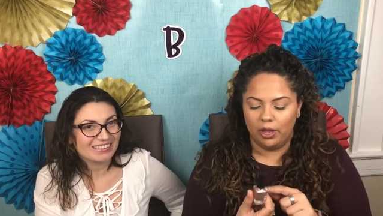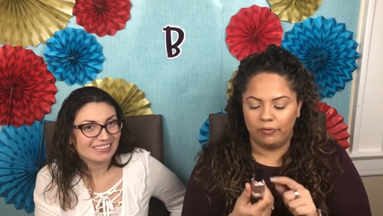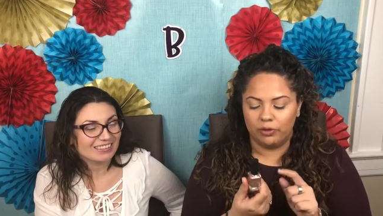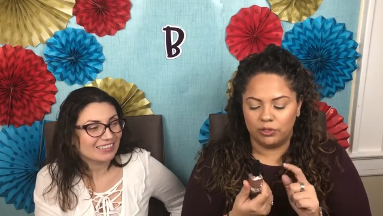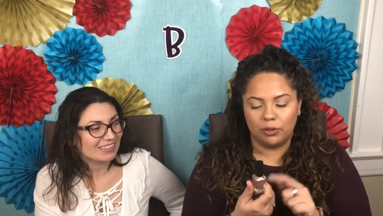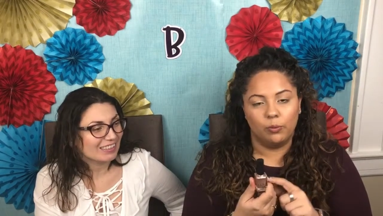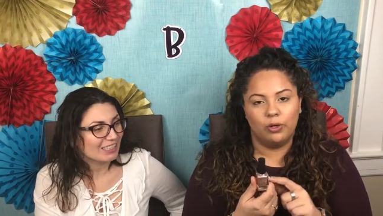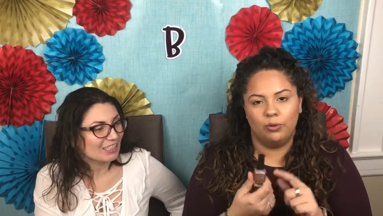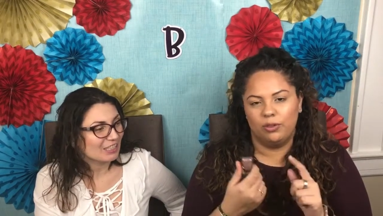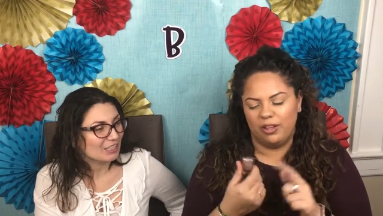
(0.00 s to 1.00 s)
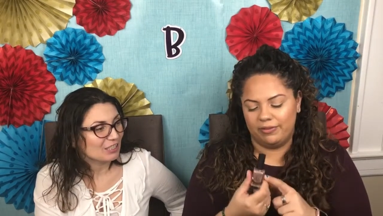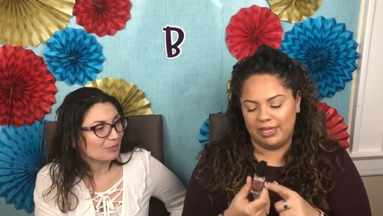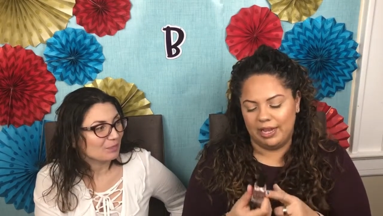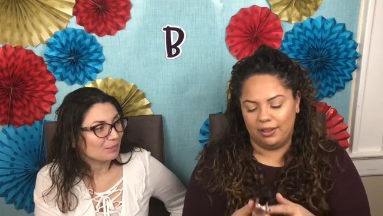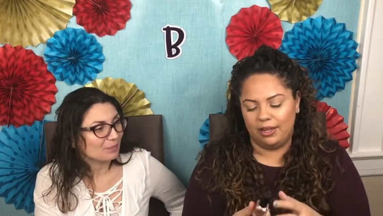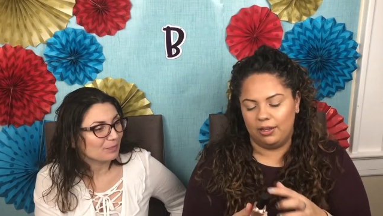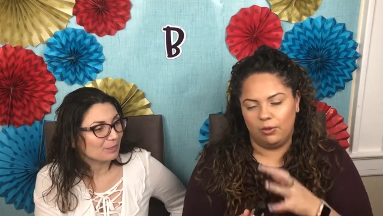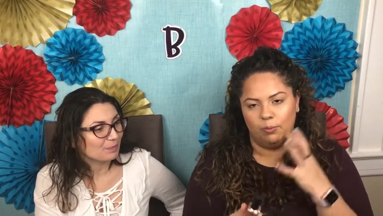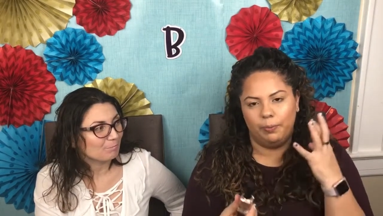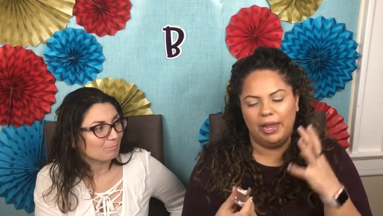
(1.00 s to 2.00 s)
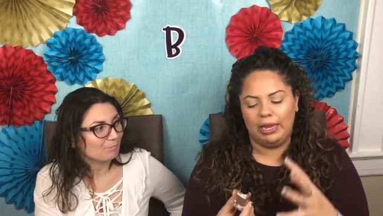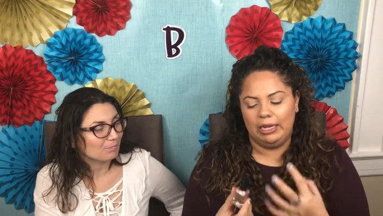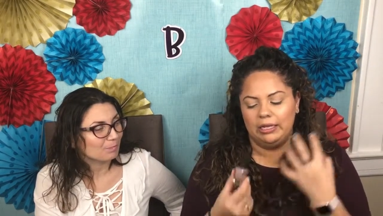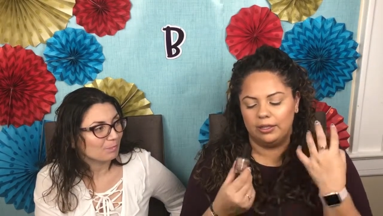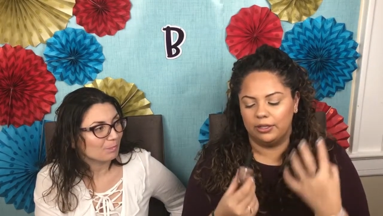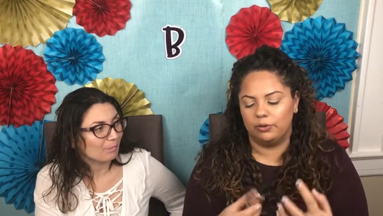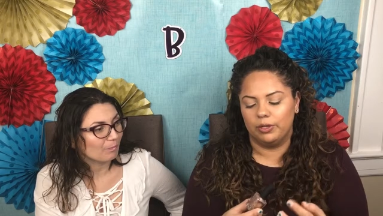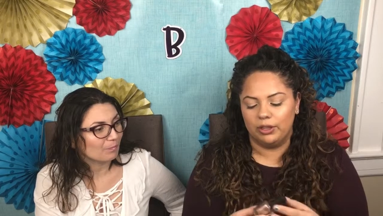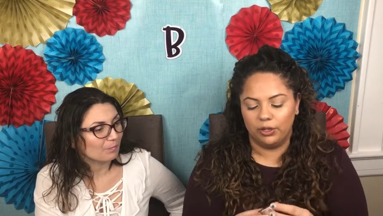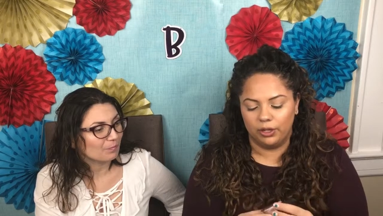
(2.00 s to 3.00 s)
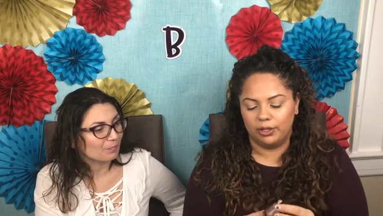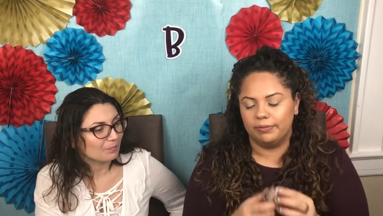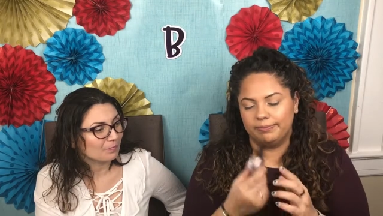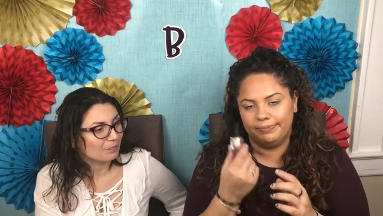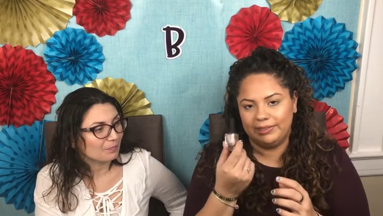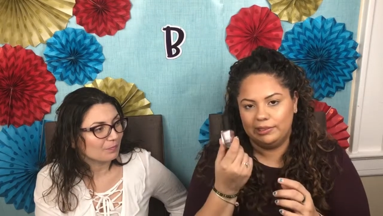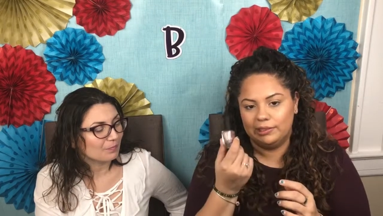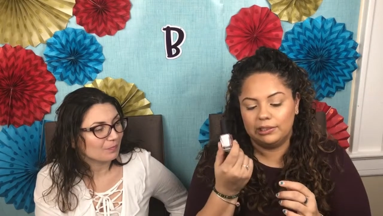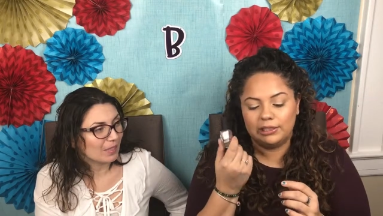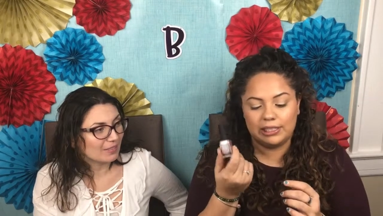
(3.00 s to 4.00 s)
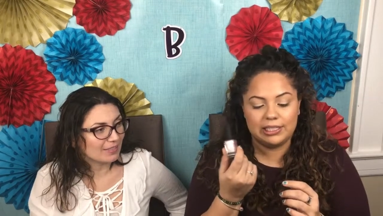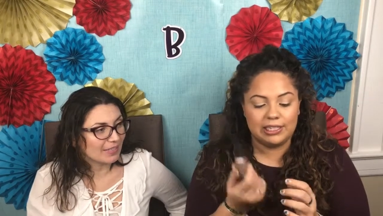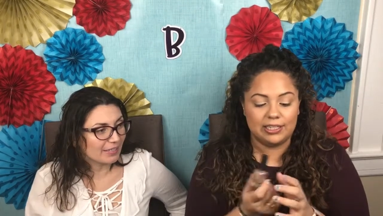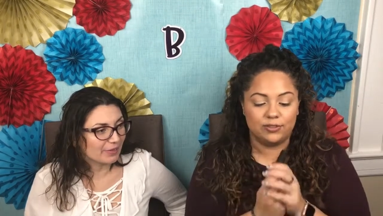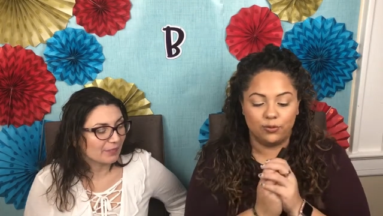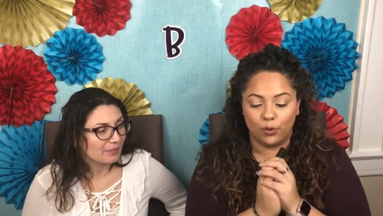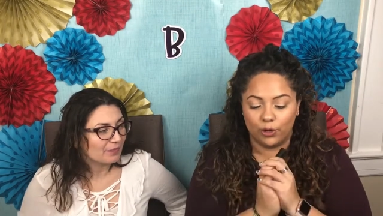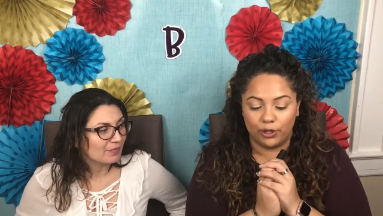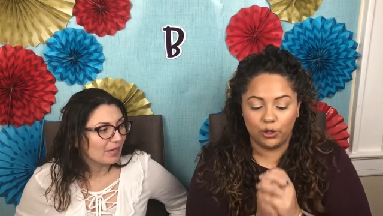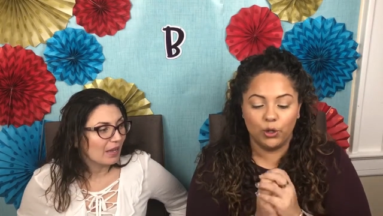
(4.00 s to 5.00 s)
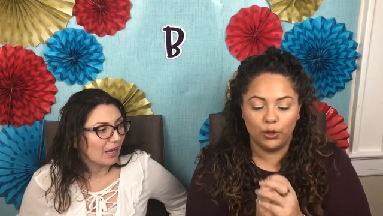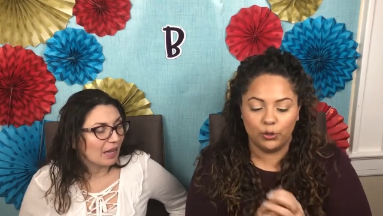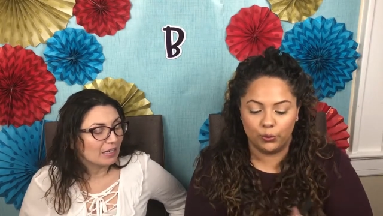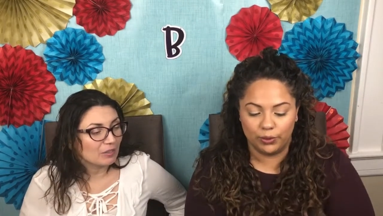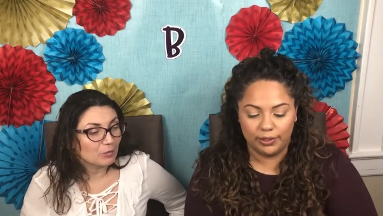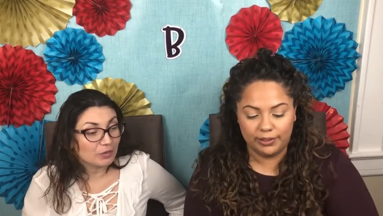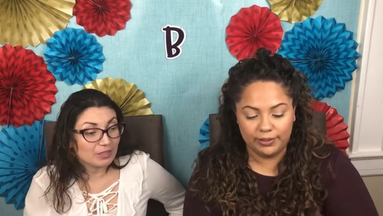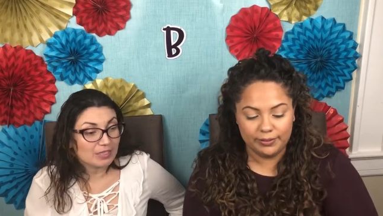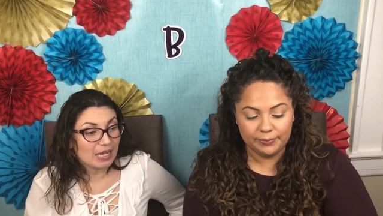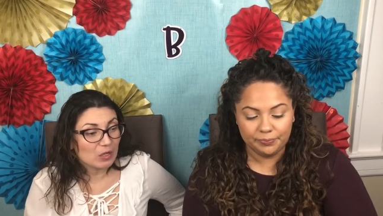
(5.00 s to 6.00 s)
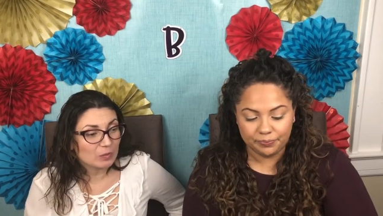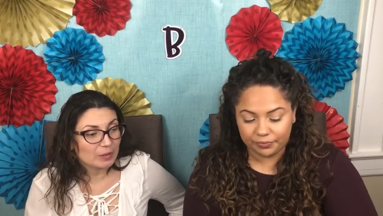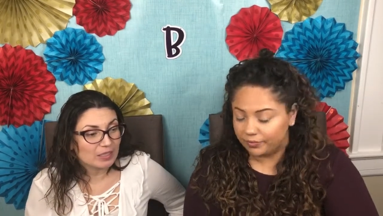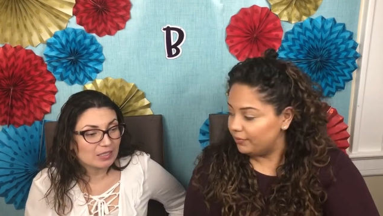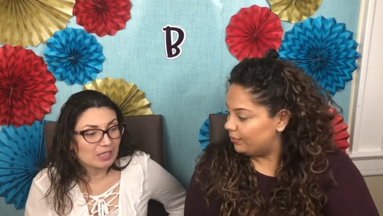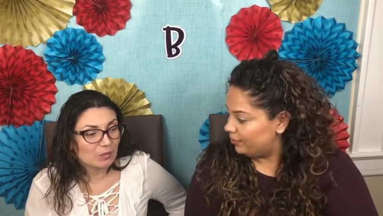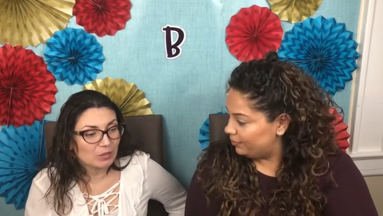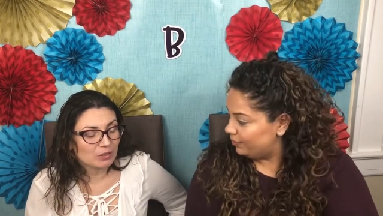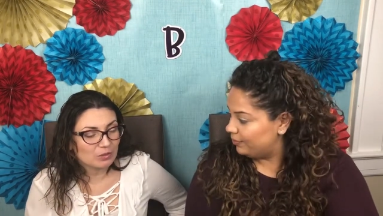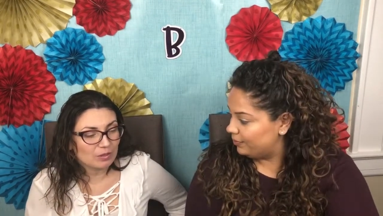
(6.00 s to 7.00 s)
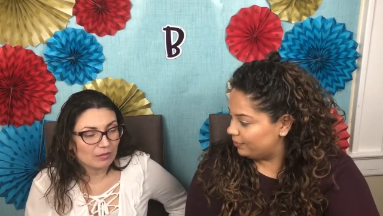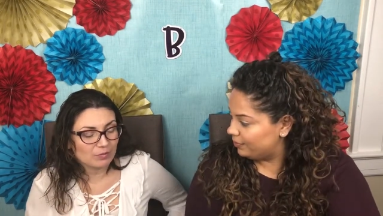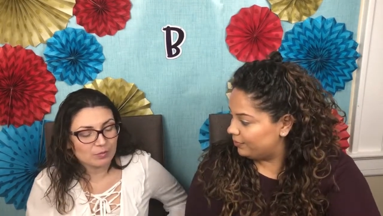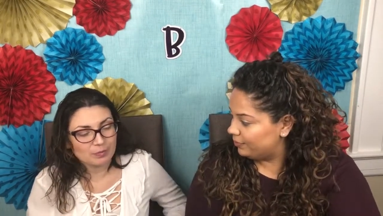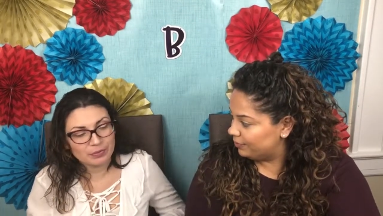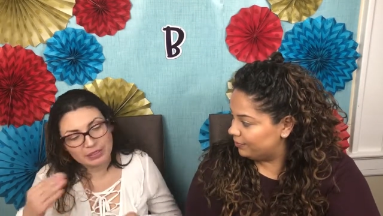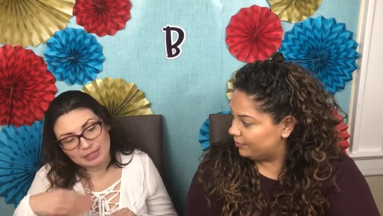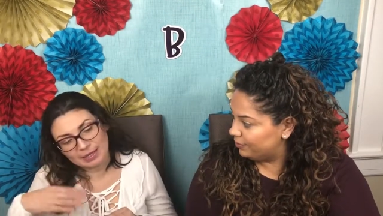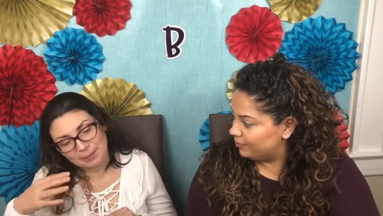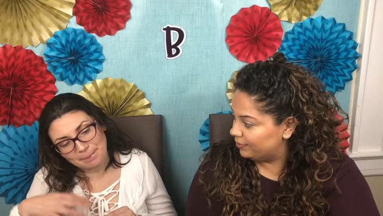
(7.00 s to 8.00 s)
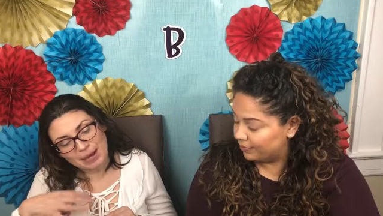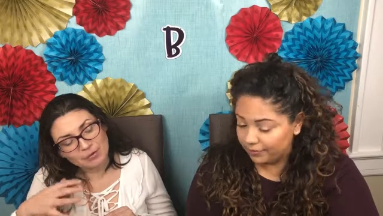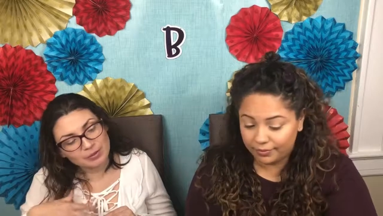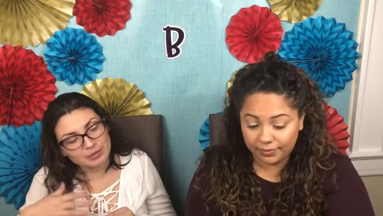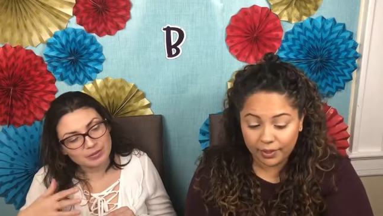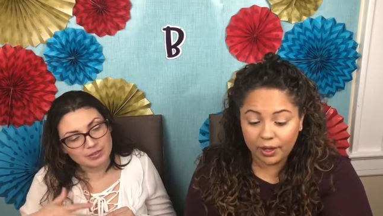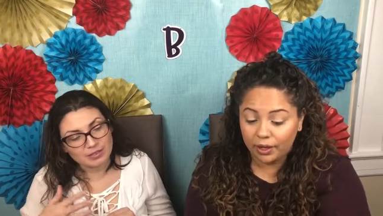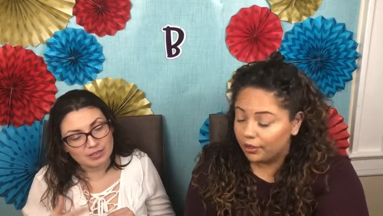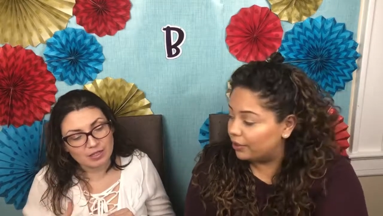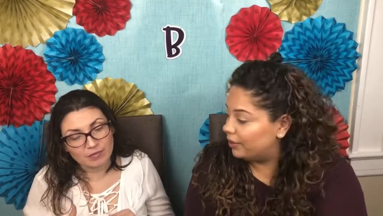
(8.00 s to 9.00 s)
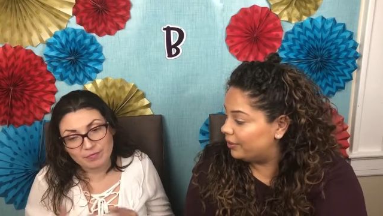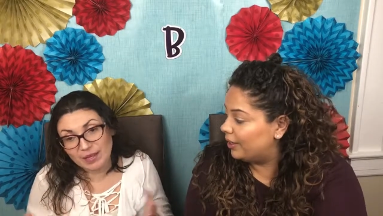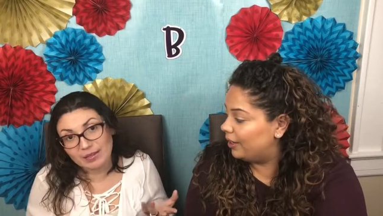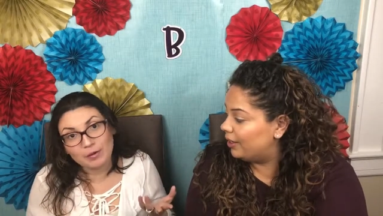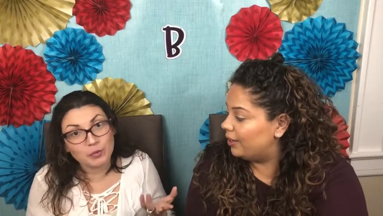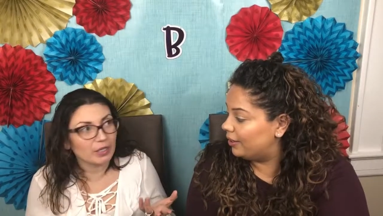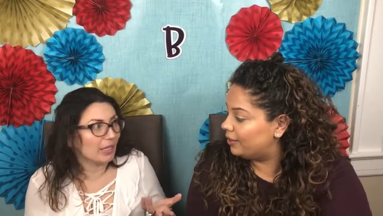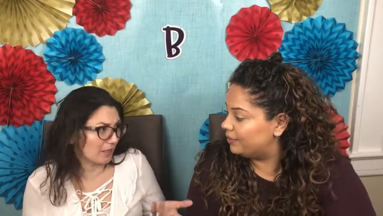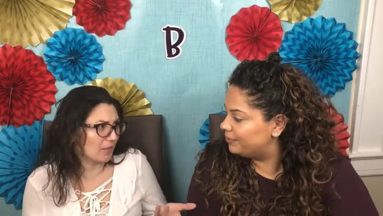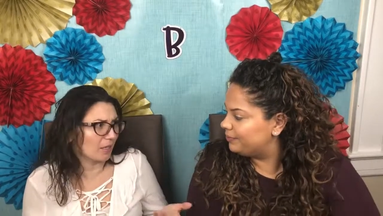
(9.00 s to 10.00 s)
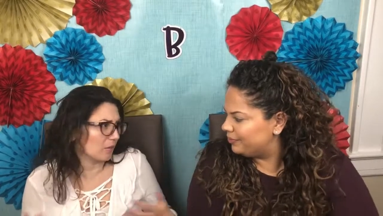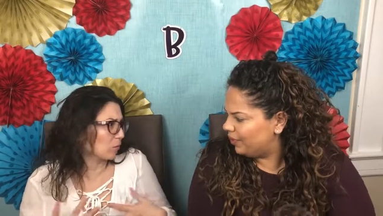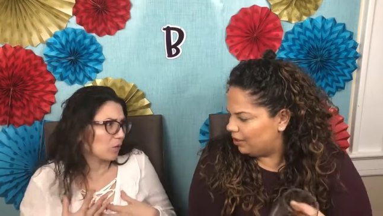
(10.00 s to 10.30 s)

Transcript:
Speaker 1: if you're someone who loves that like pig glittery look that's this it. is for you. And
Speaker 2: it works out because that way you don't have to be putting like powders and stuff. No. Not that we're against that because no.